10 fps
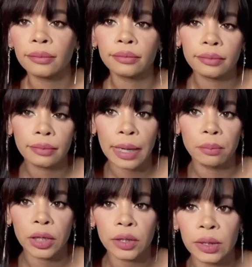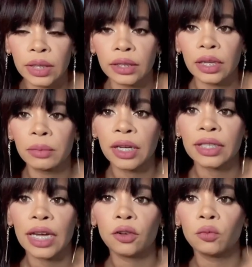my body on the internet because
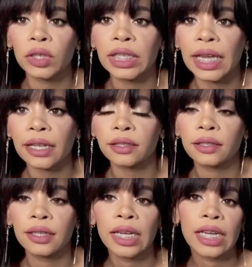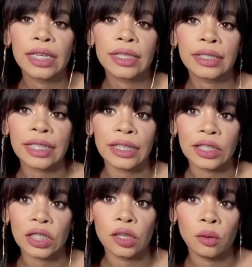I don't want to get
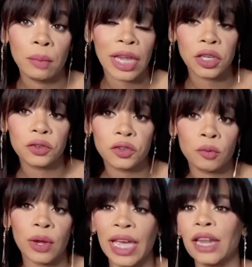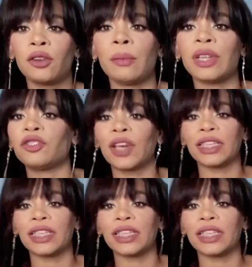censored by YouTube, okay? I'm not trying